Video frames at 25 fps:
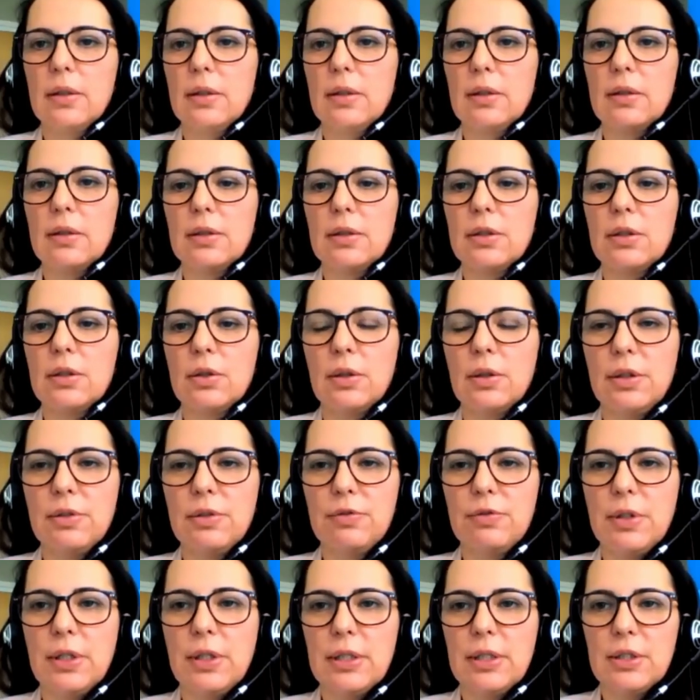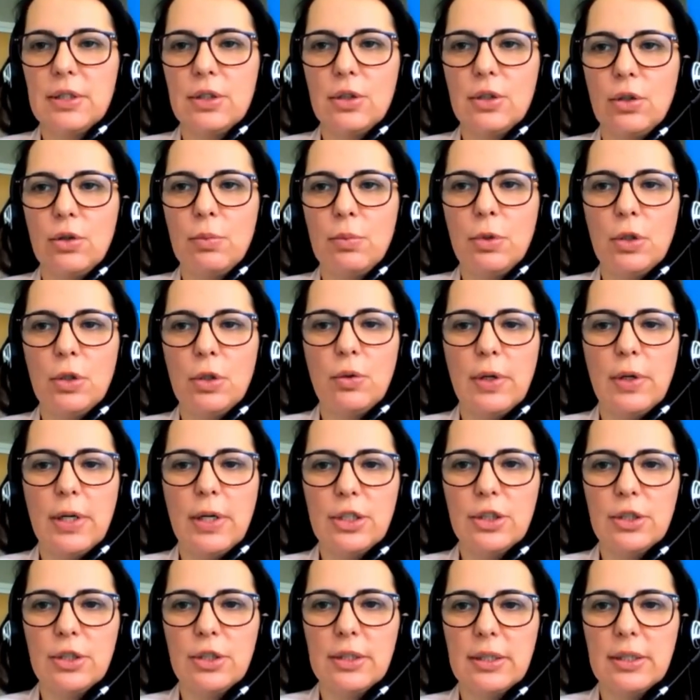so if there's no more
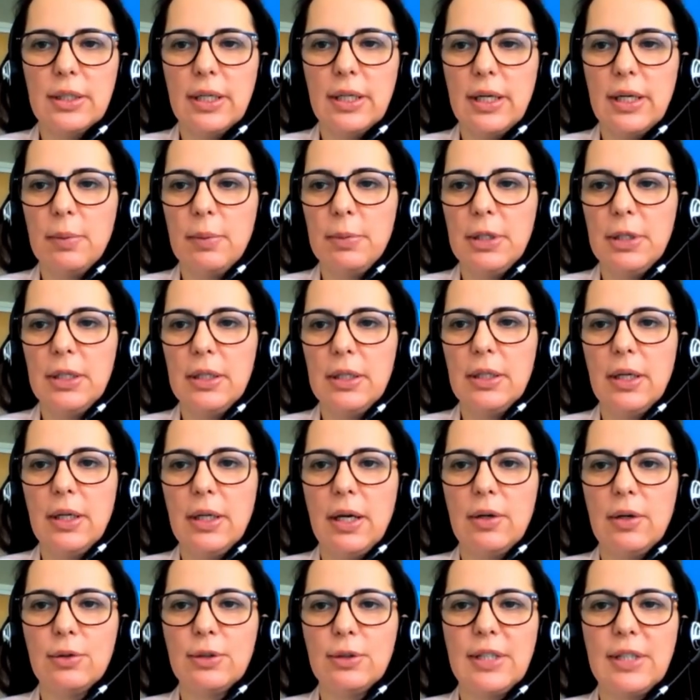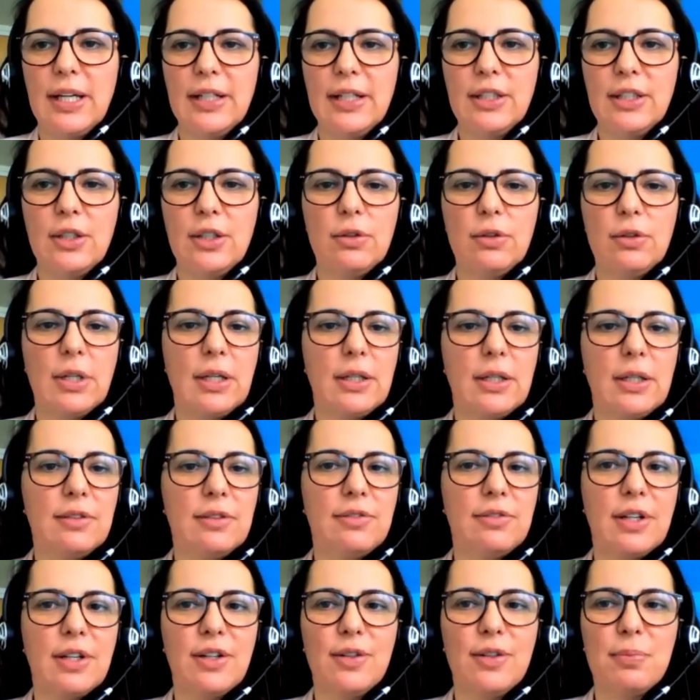questions coming, I'll thank you, Jani,
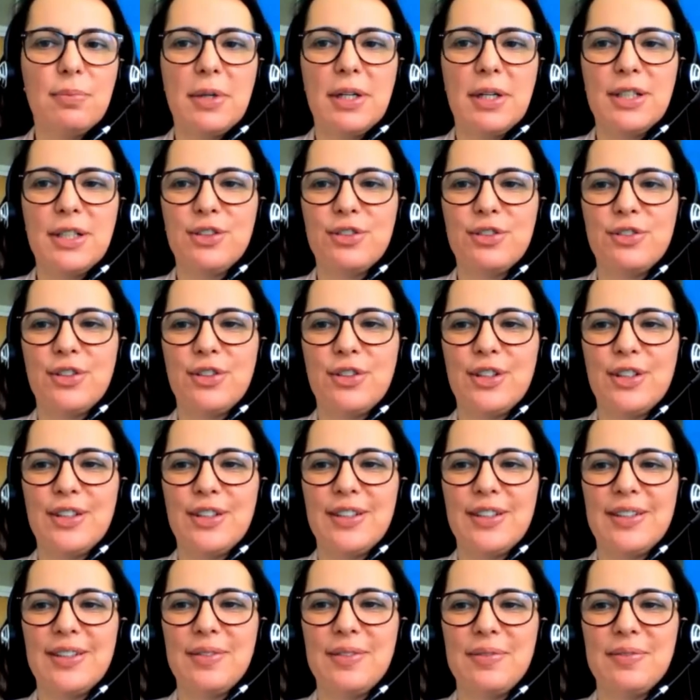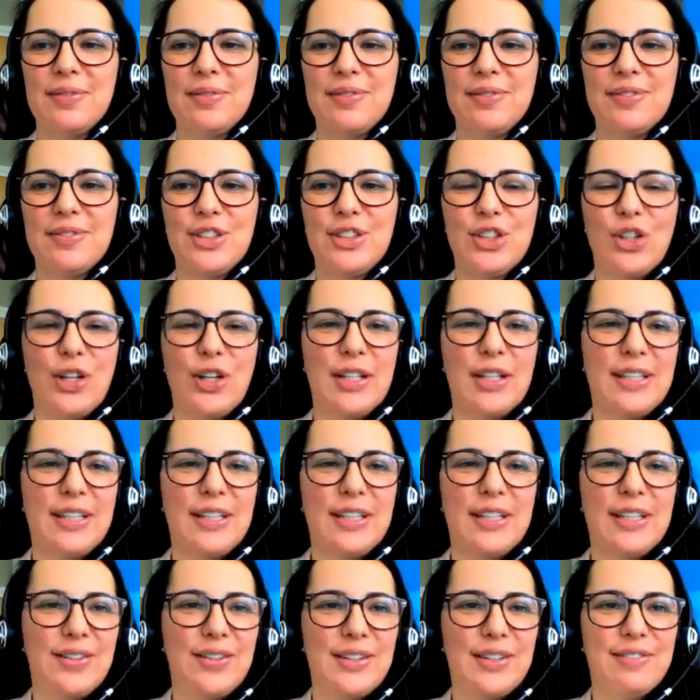very much for joining
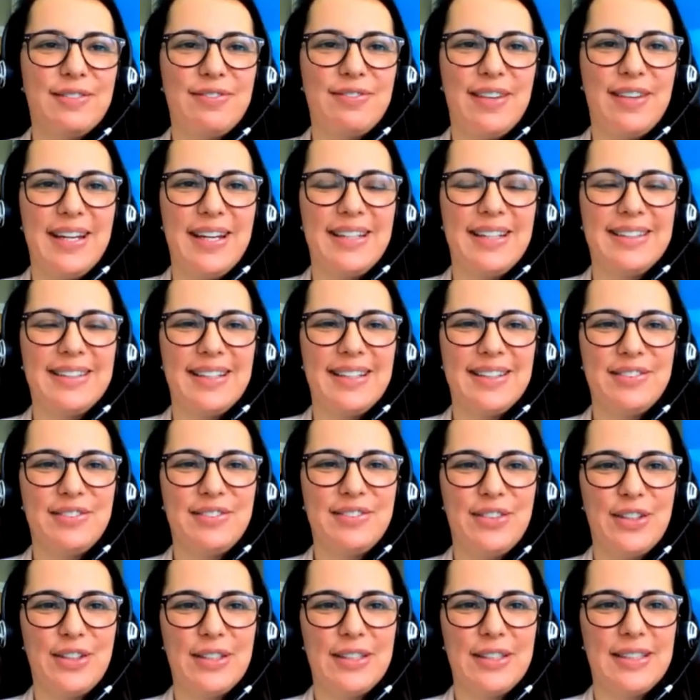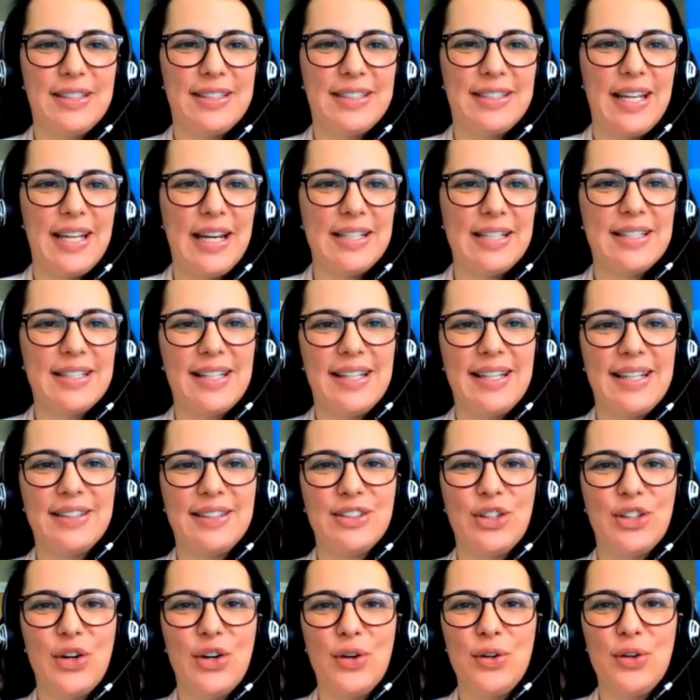our event and for this excellent
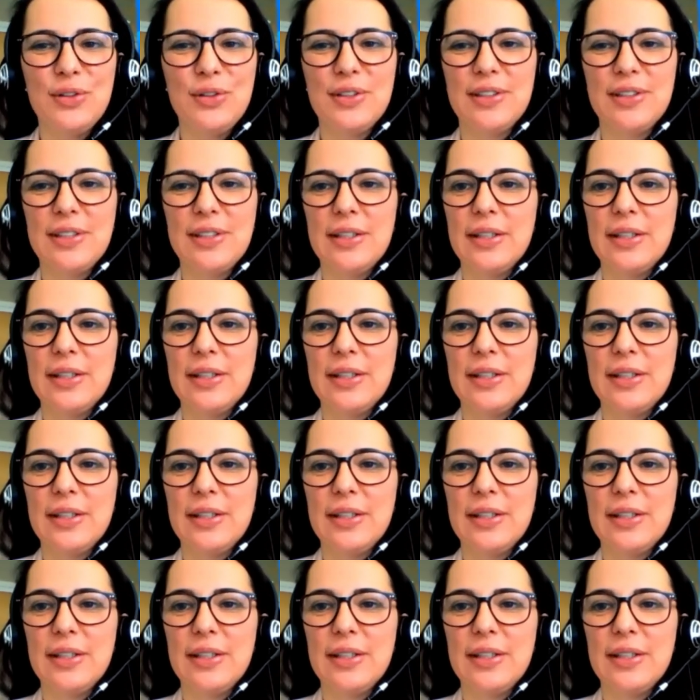talk.